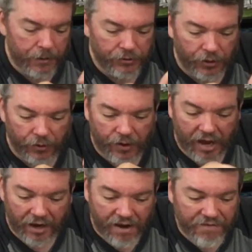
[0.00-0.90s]
So
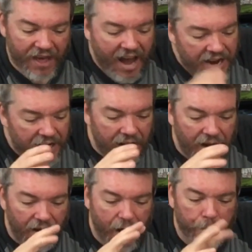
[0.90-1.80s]
I love that.
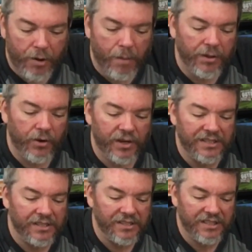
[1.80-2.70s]
I'm probably going
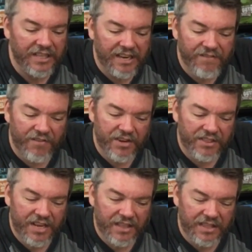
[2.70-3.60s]
to sleeve
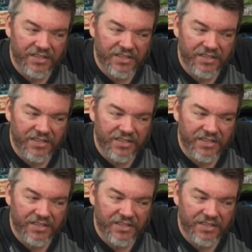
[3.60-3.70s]
everything.